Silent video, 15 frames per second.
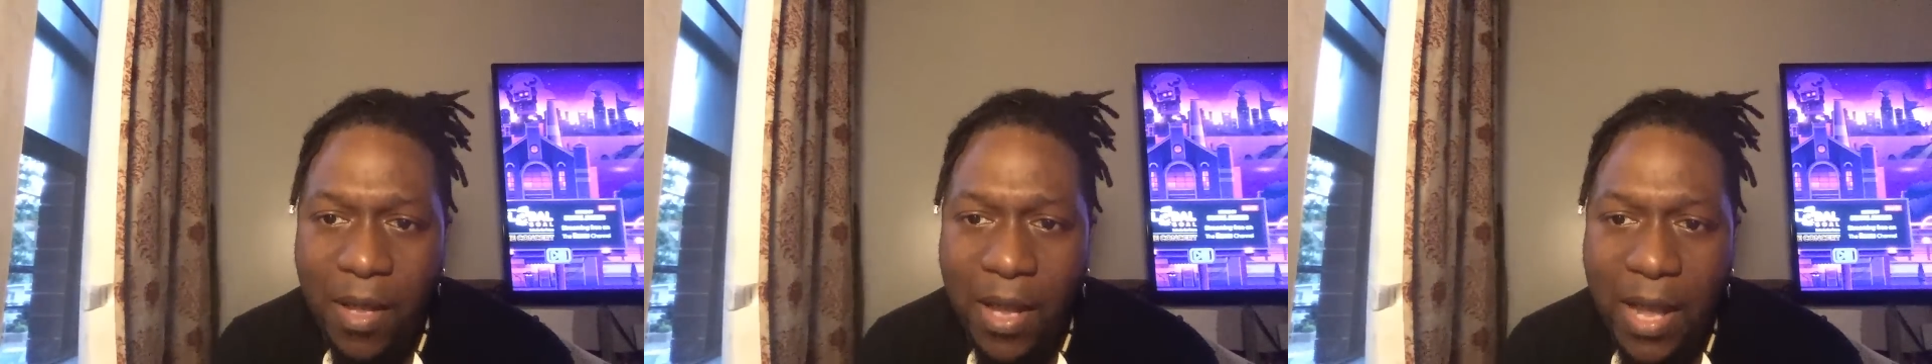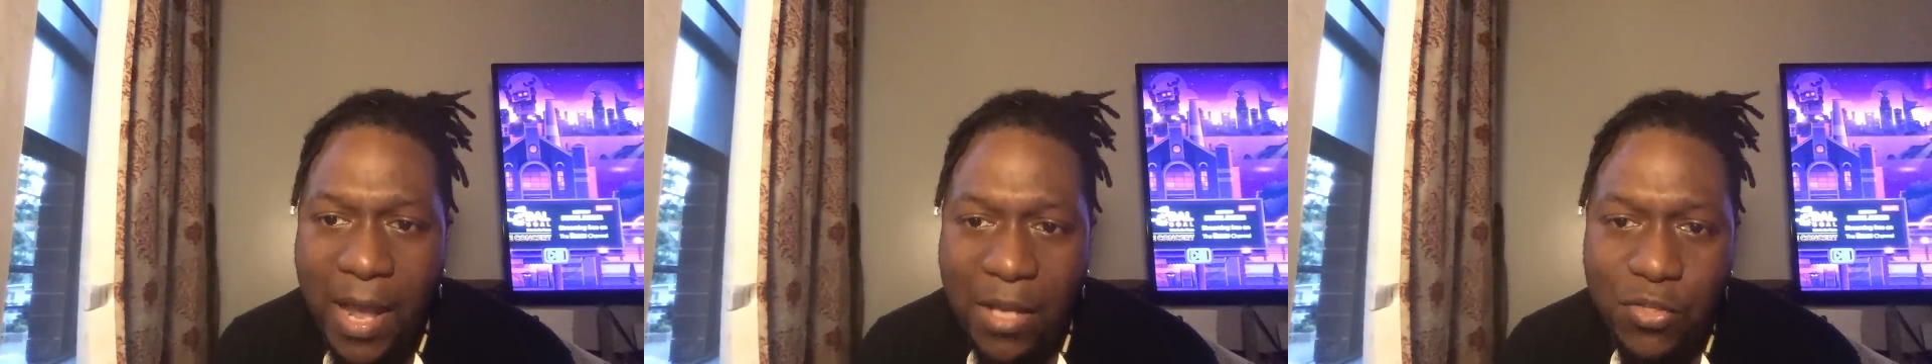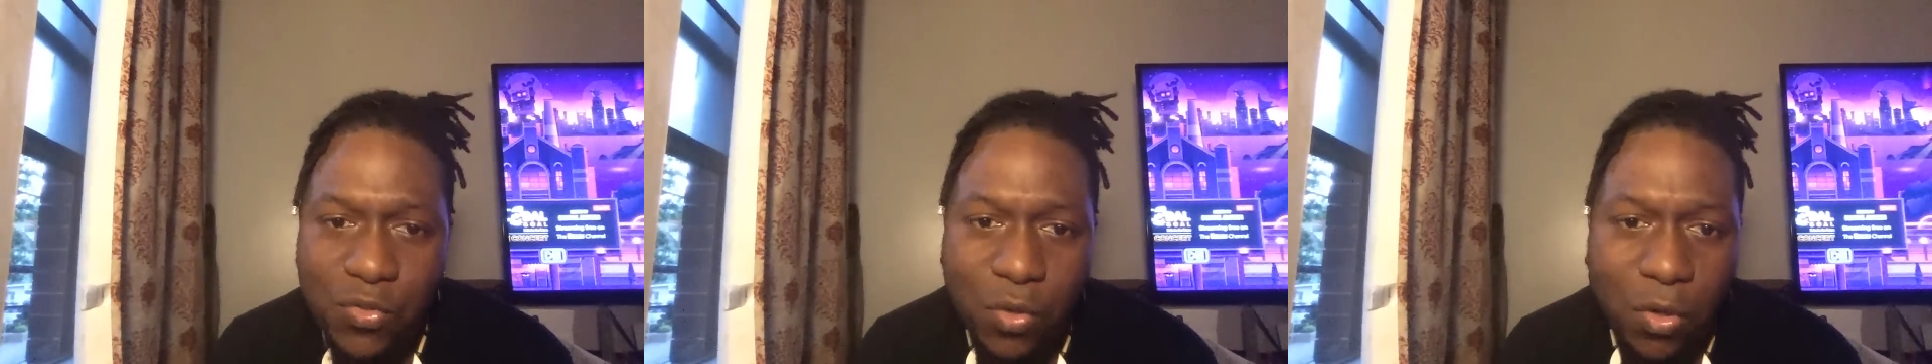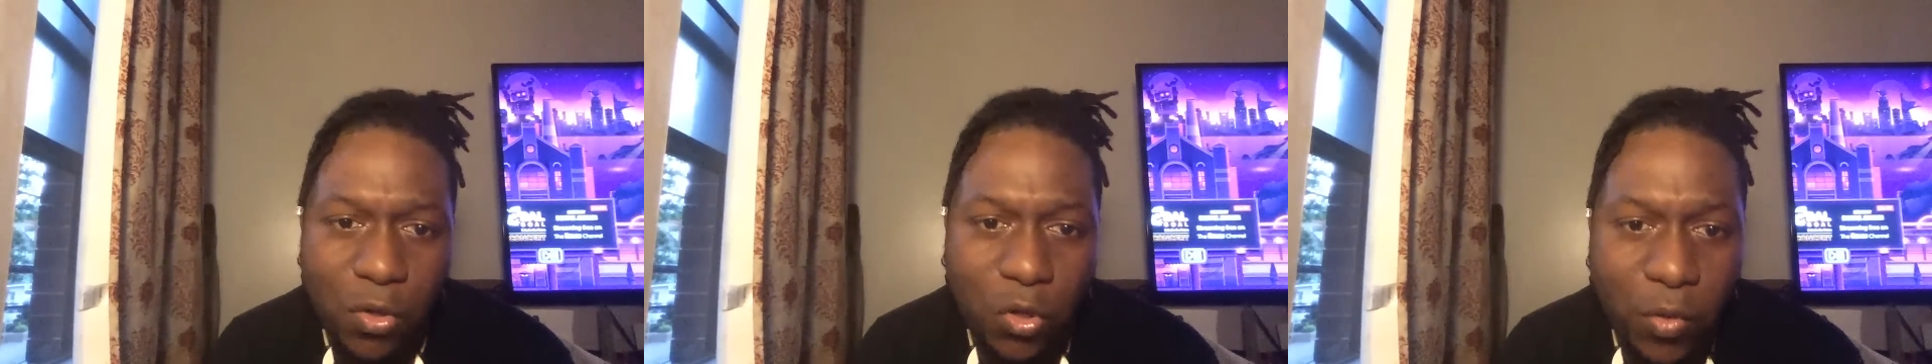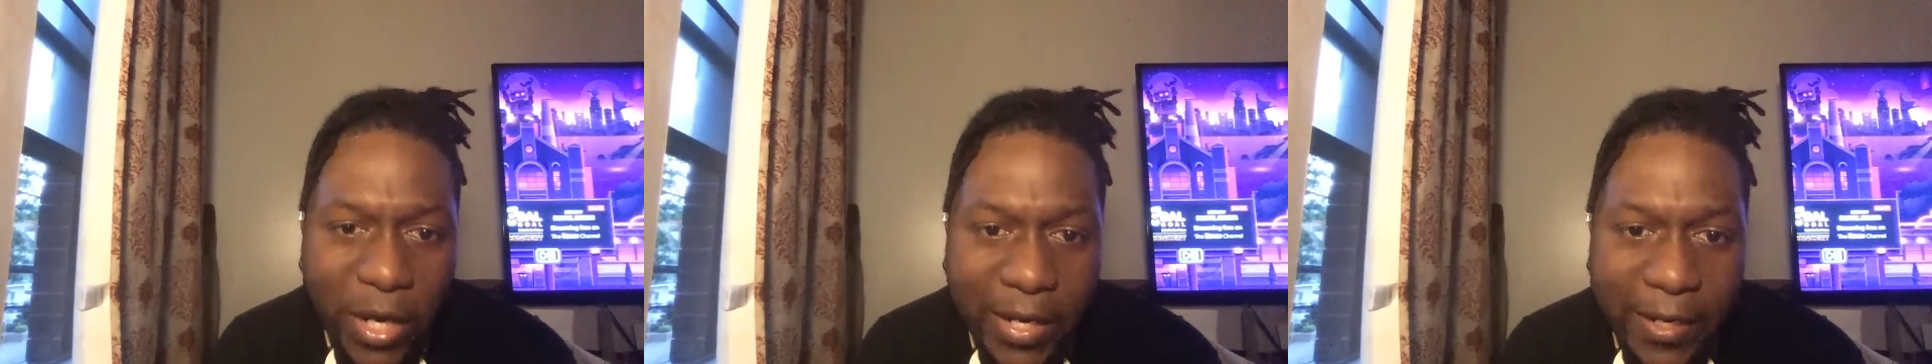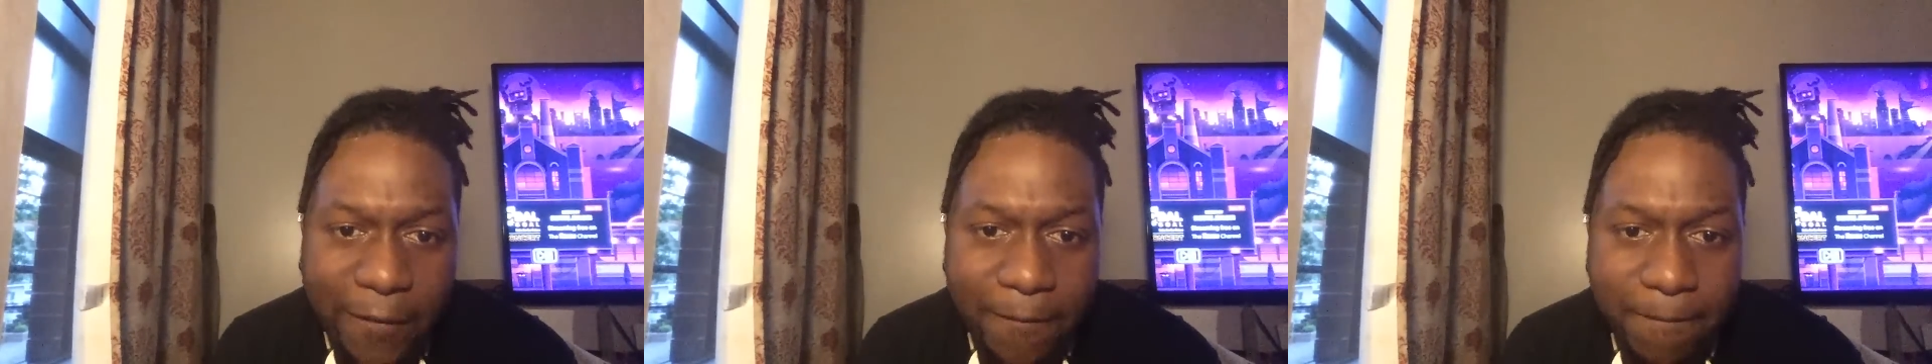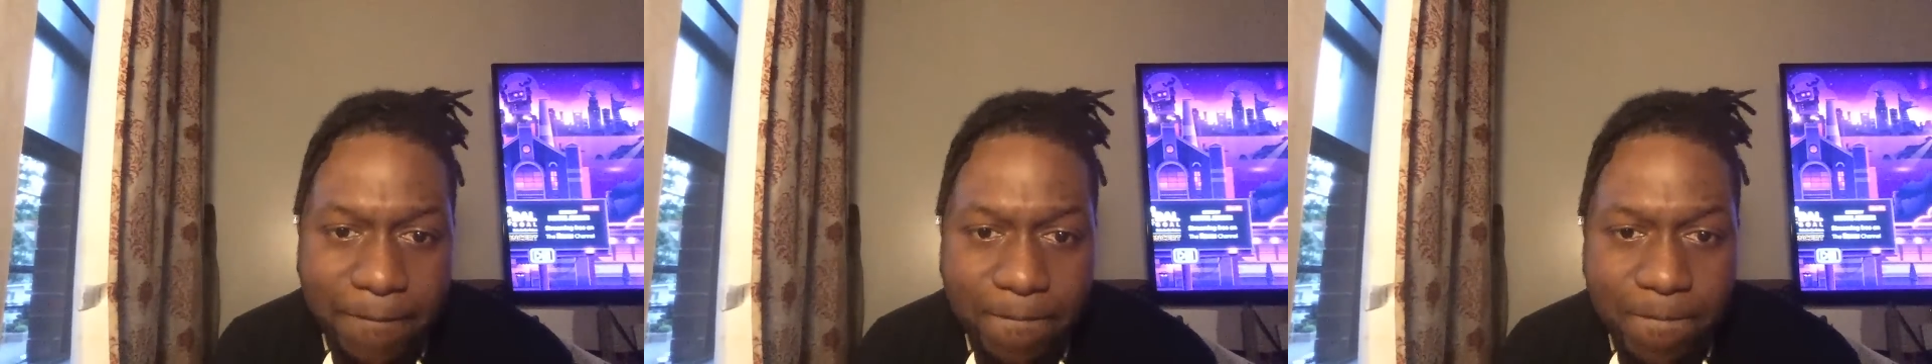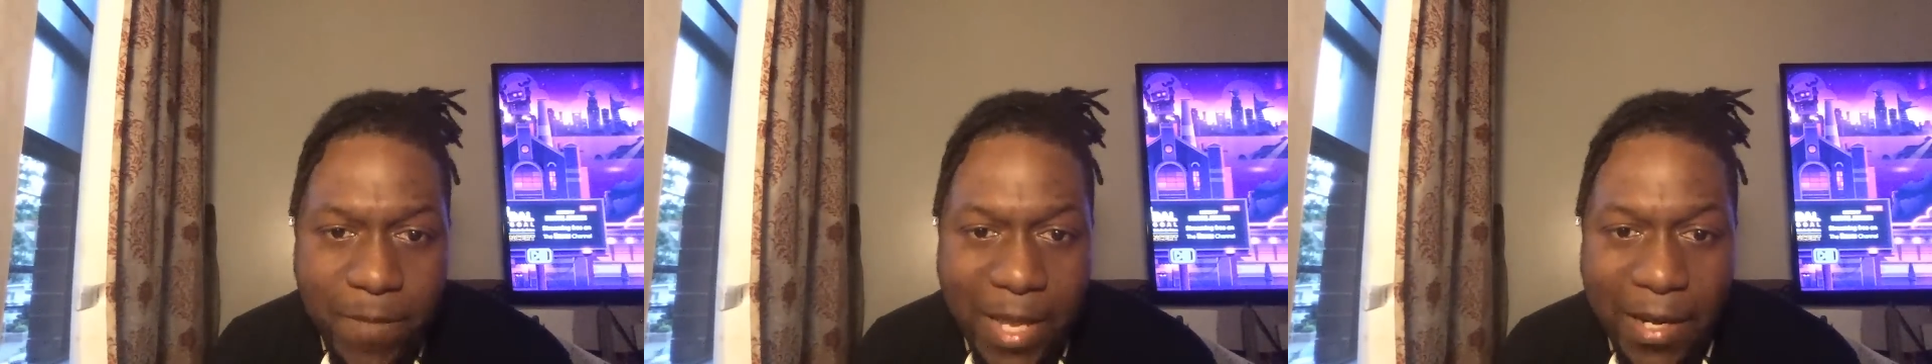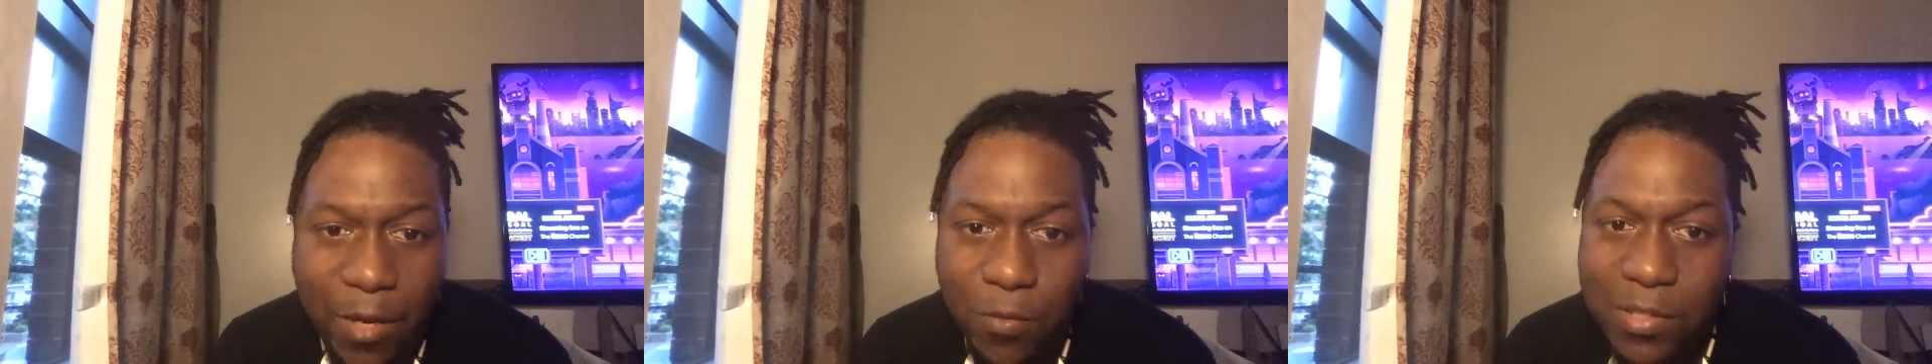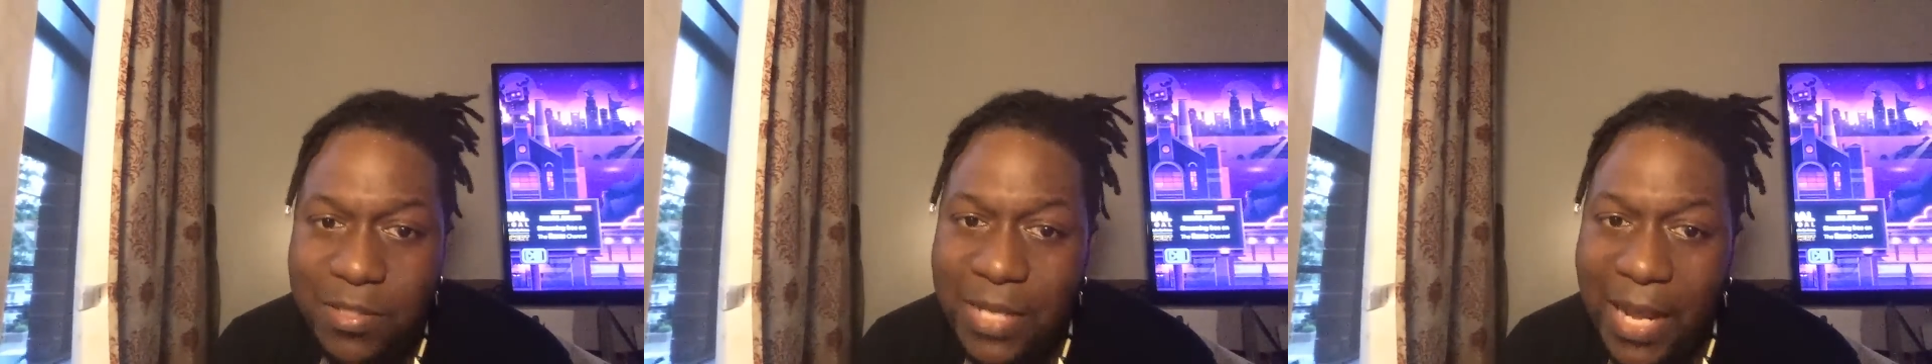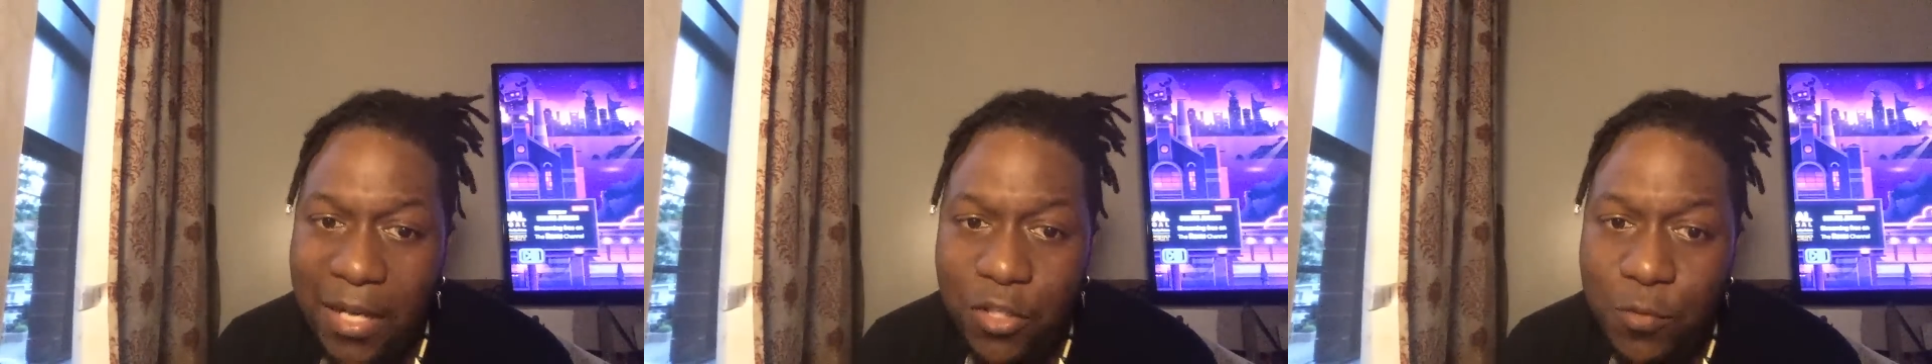I saw a cricket, and it was not